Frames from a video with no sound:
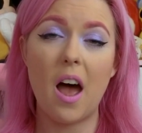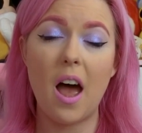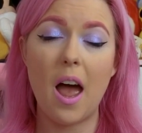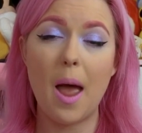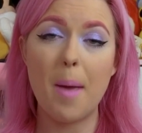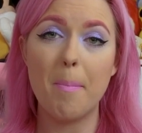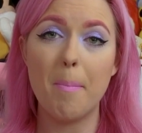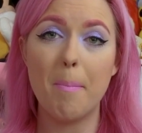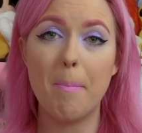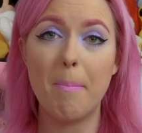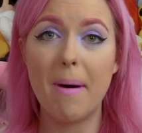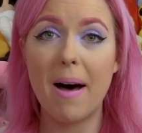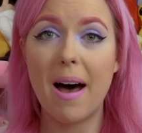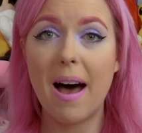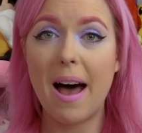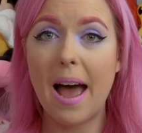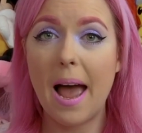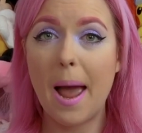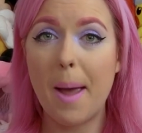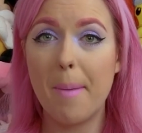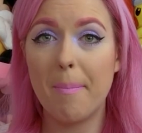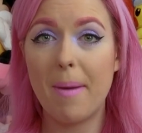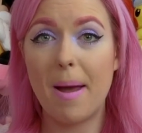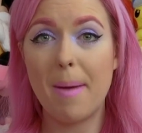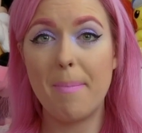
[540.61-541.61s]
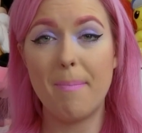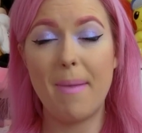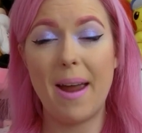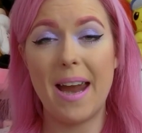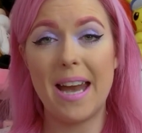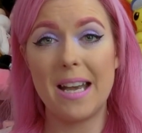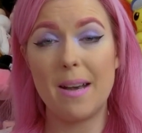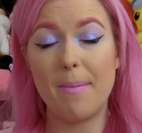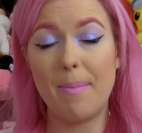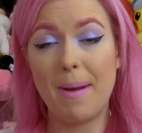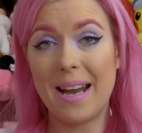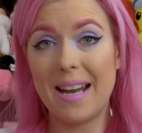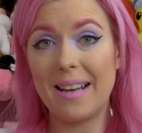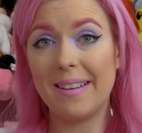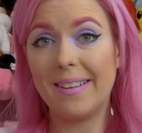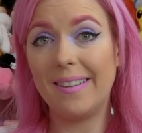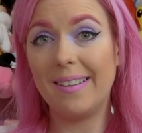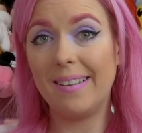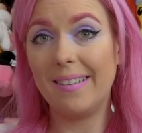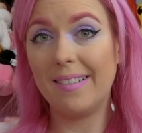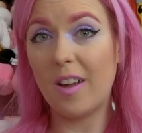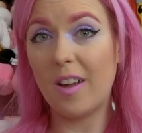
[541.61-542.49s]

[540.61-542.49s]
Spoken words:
I buy my main pieces